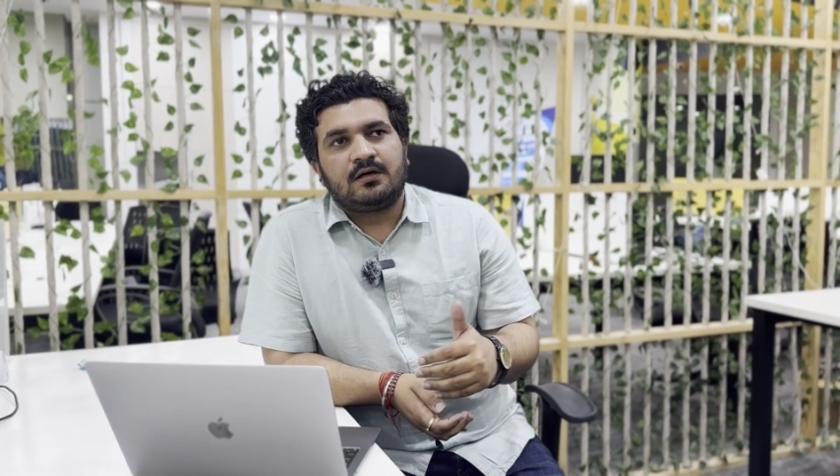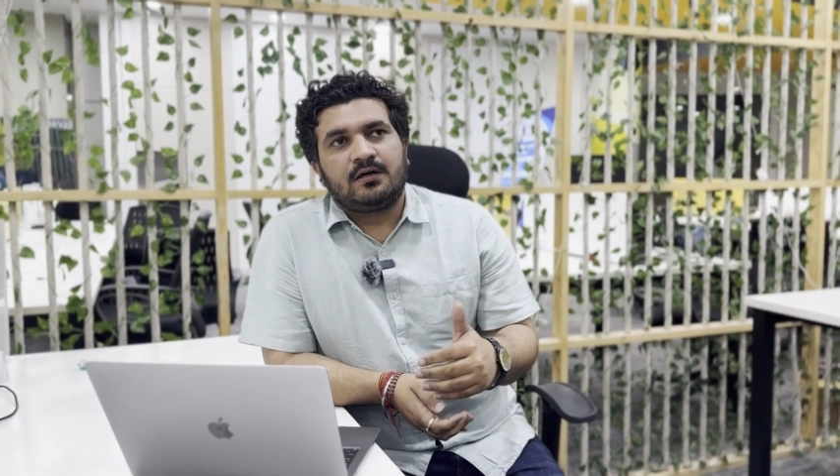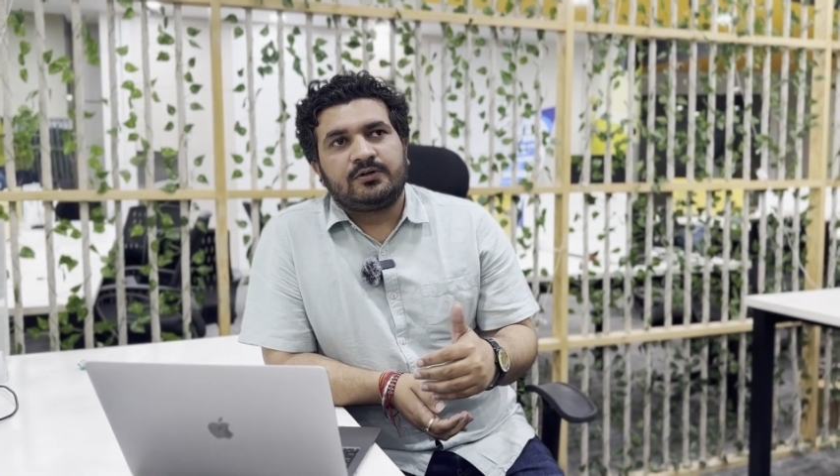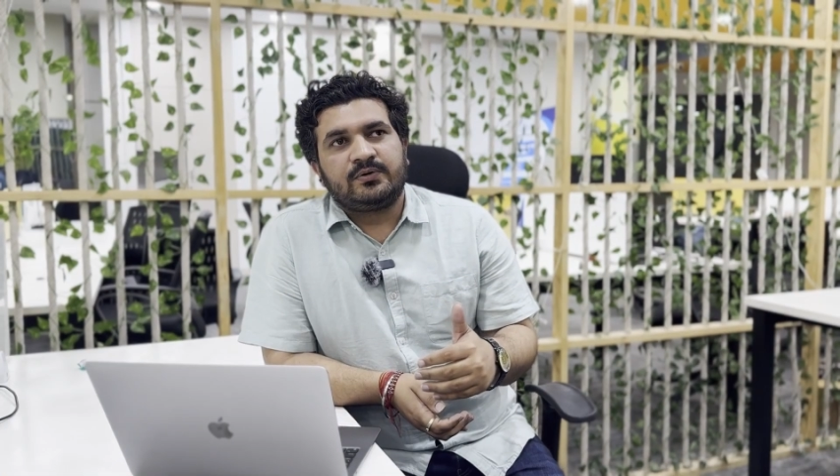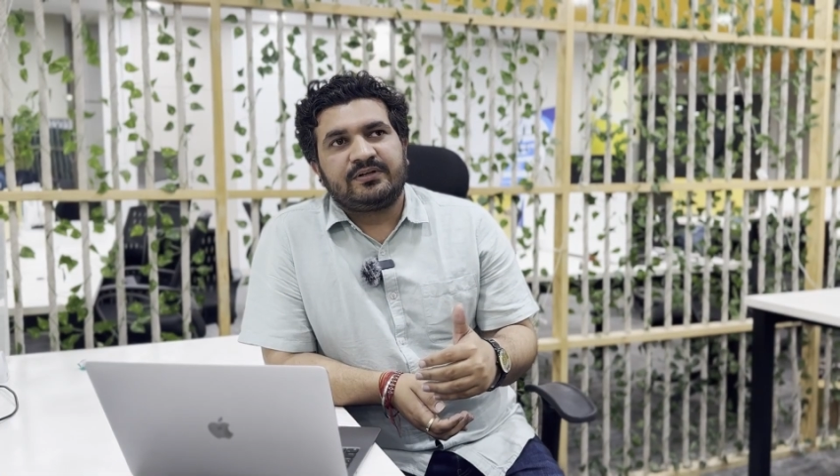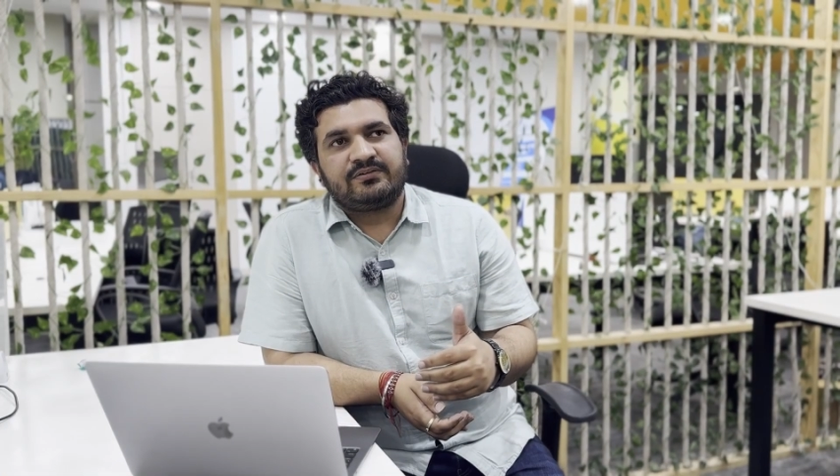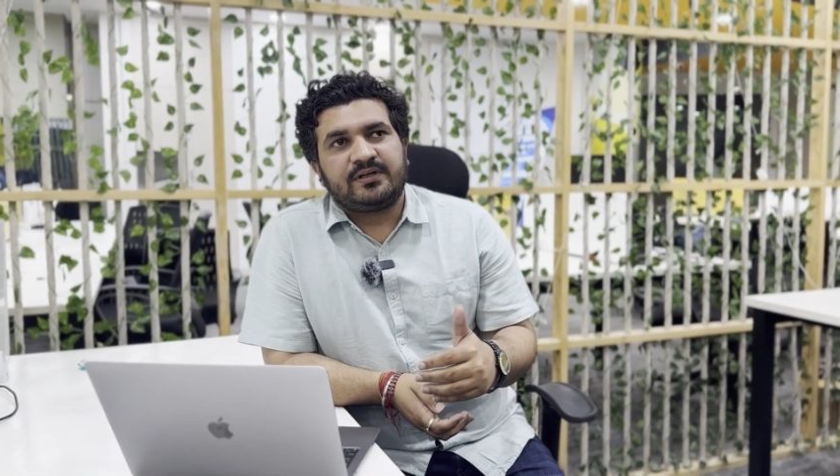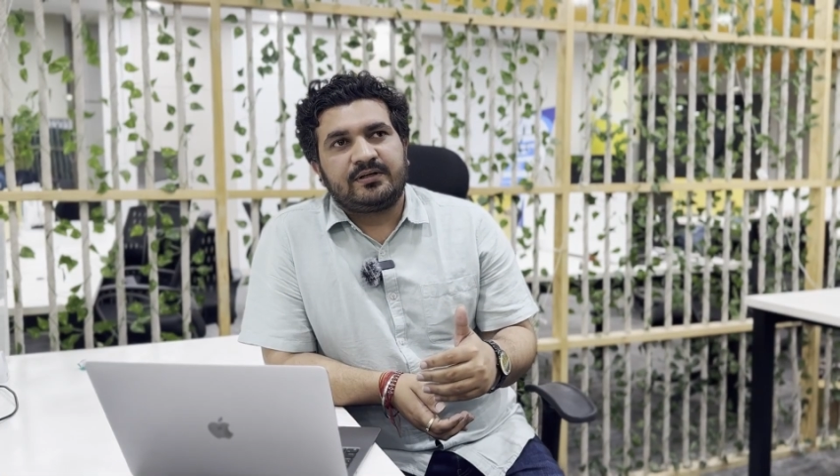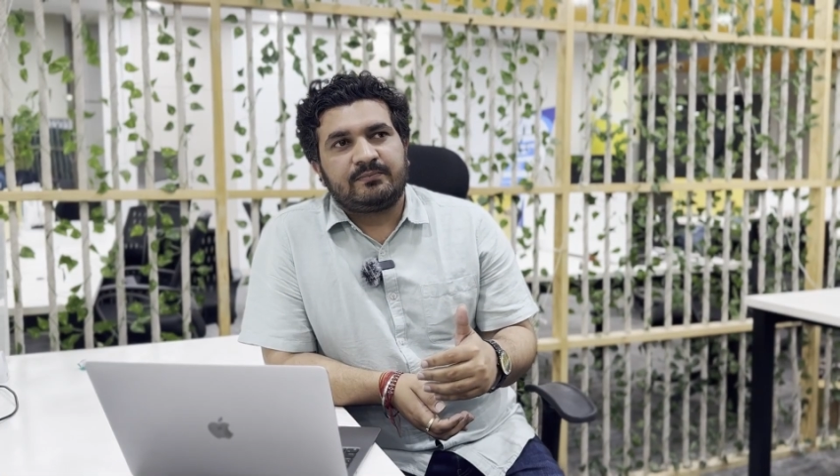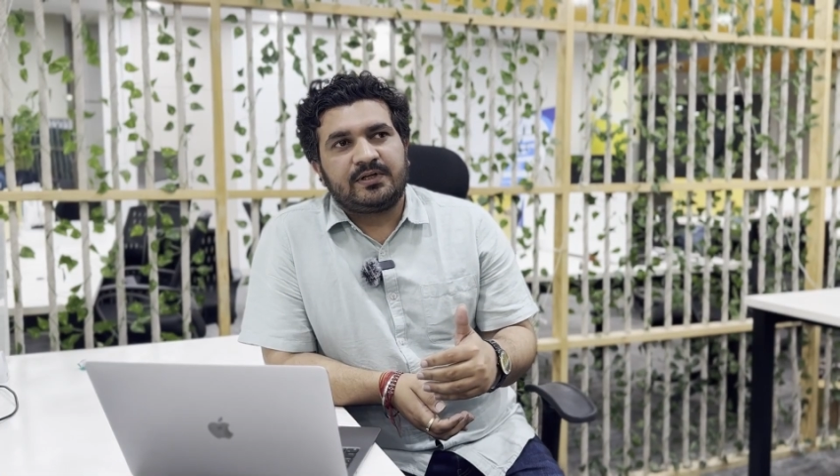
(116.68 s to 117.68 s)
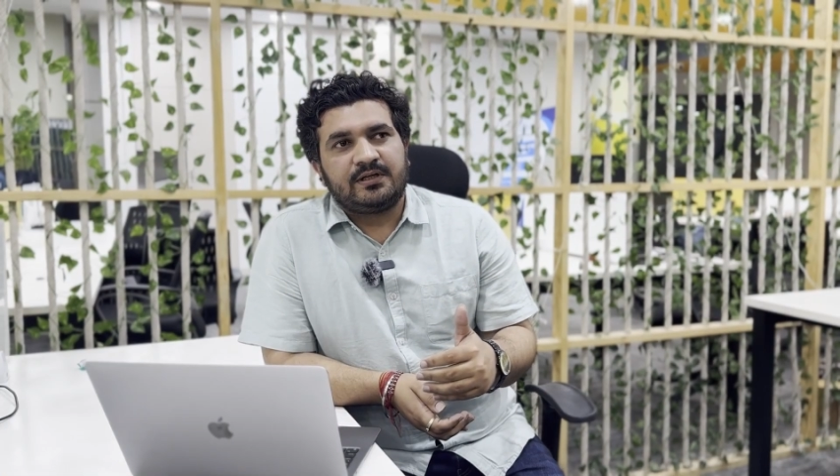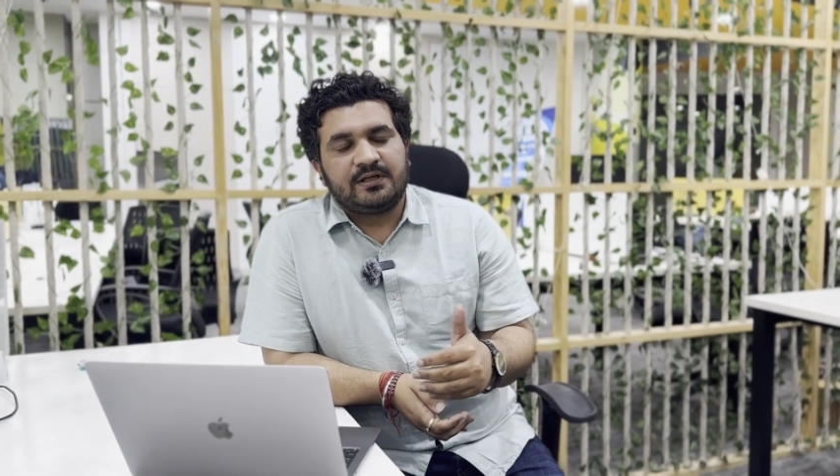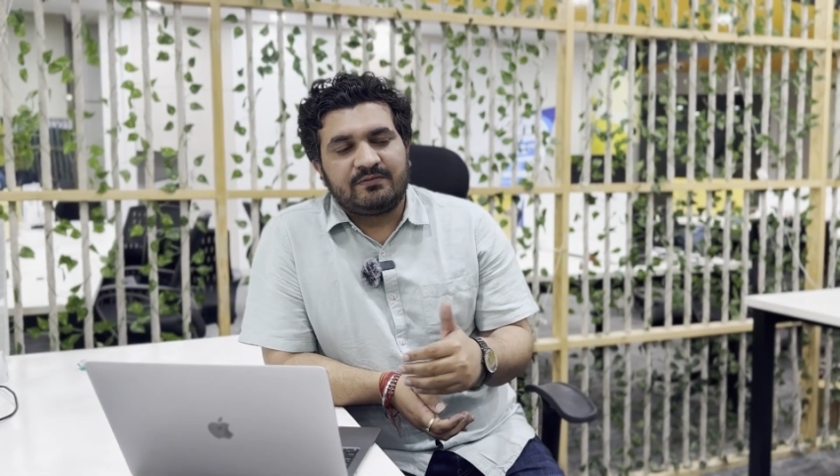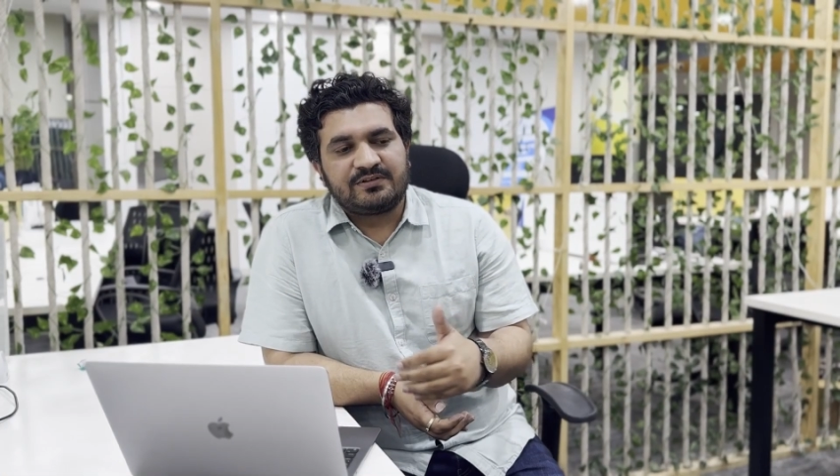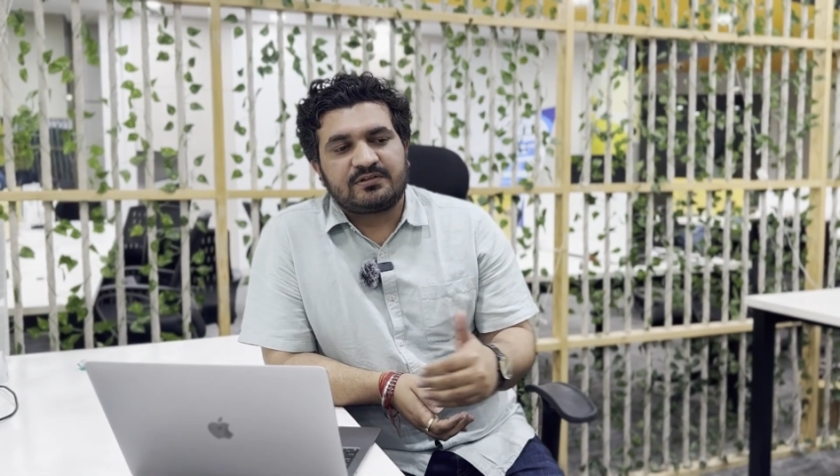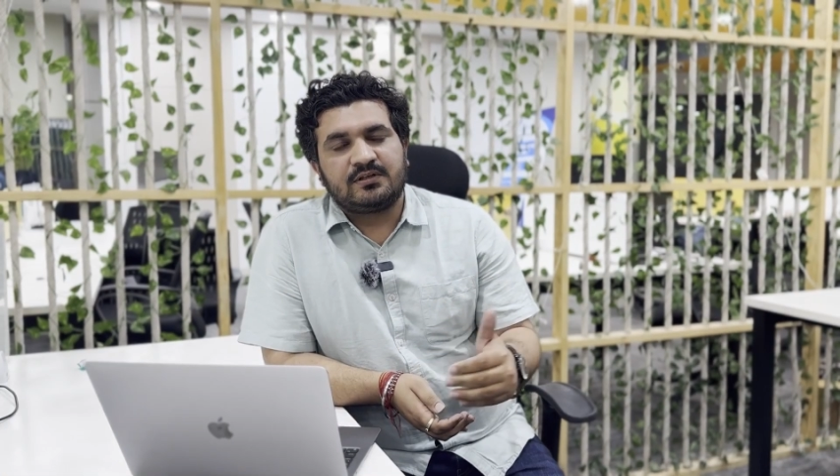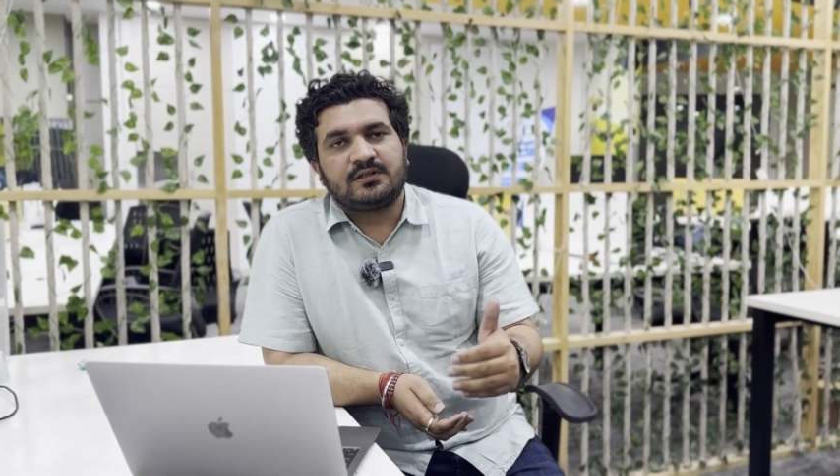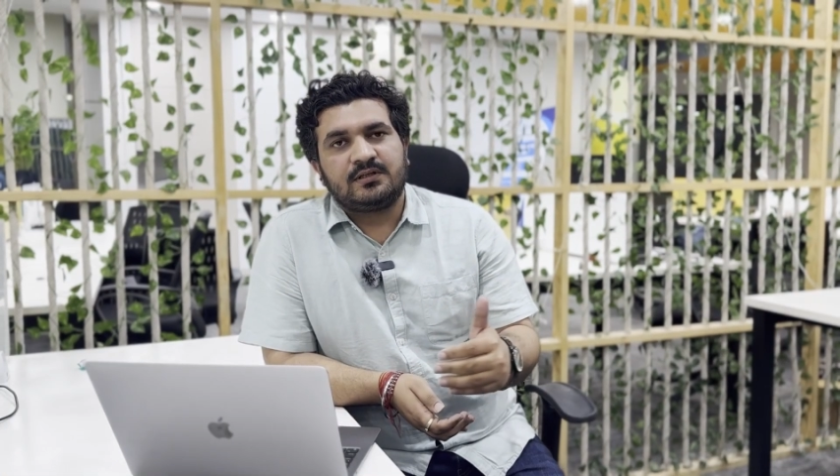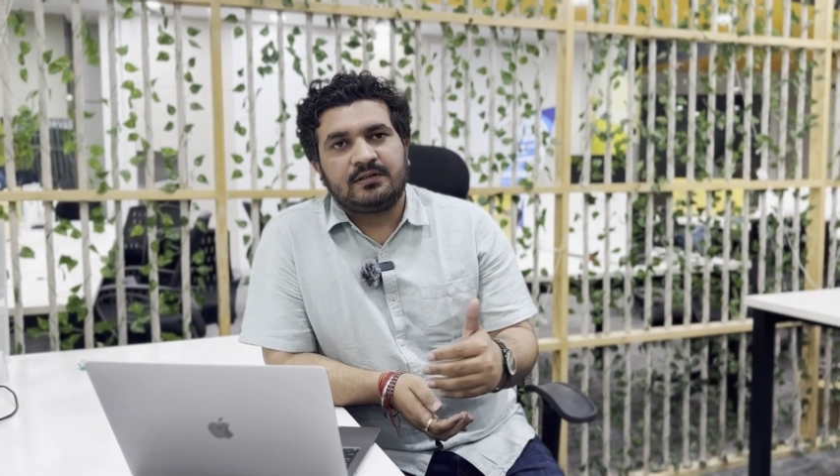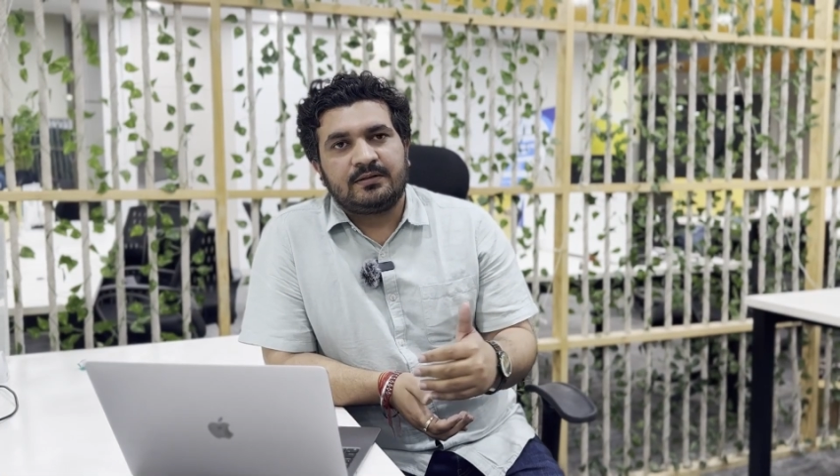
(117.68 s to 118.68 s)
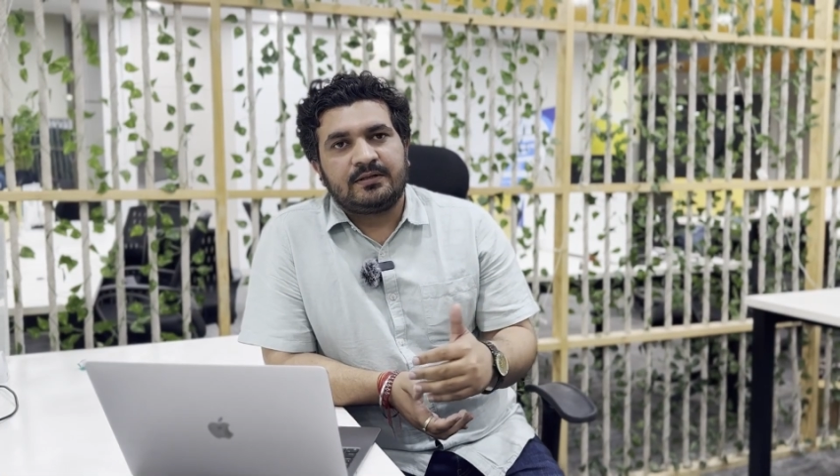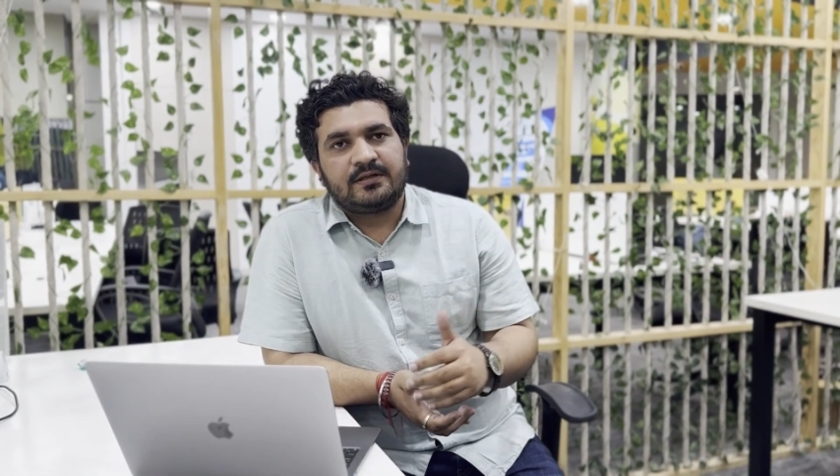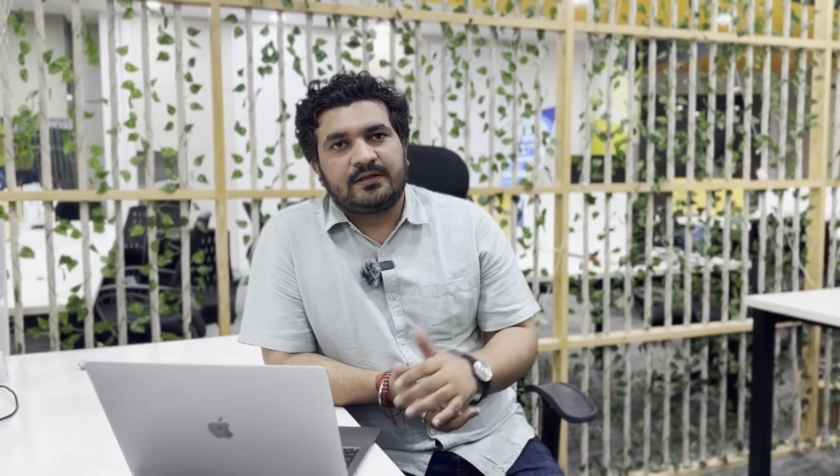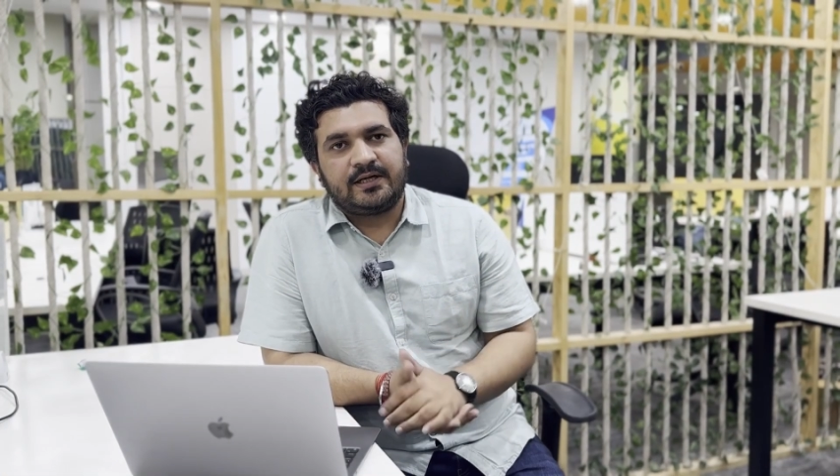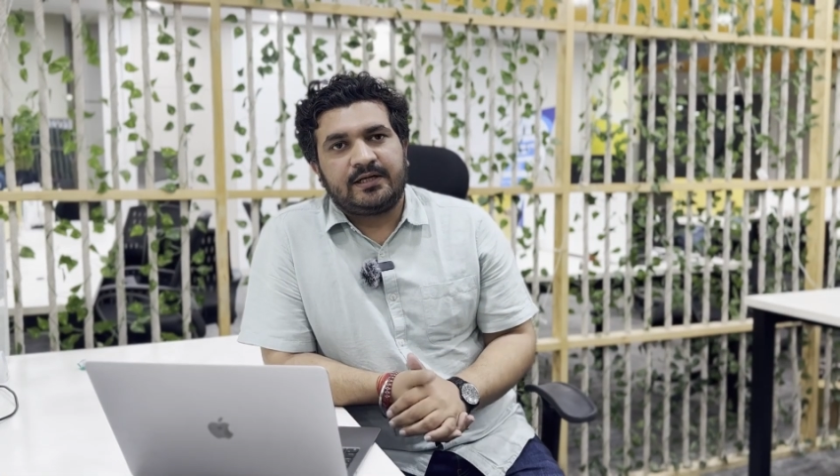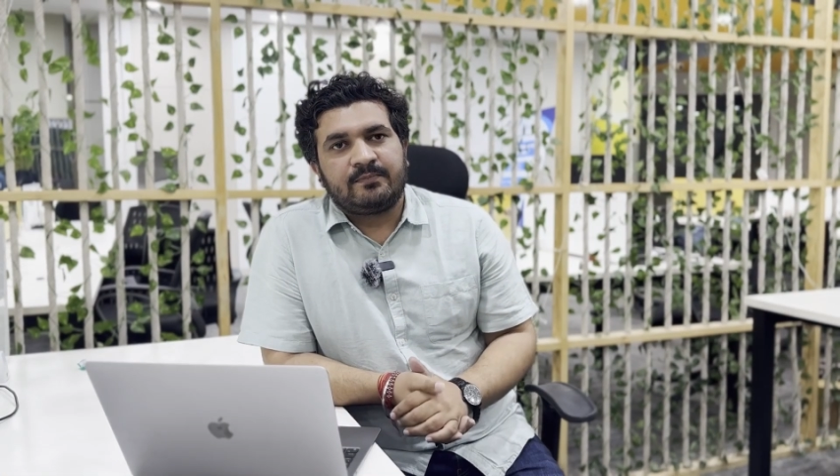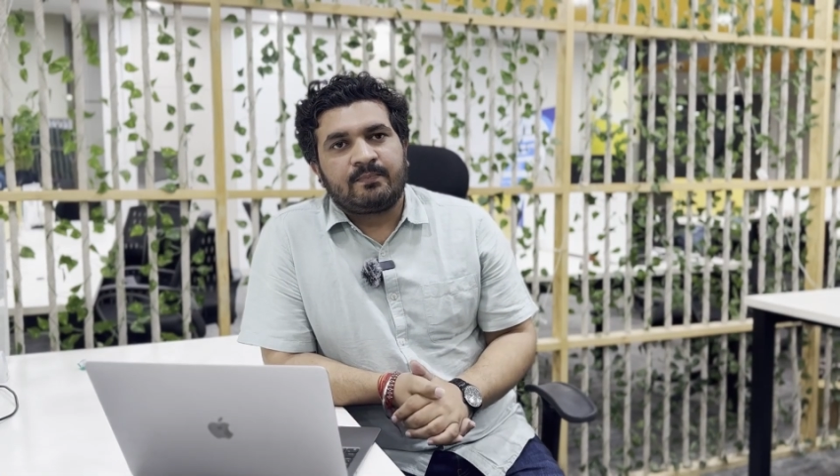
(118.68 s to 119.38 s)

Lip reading: you can say in a given circle, right?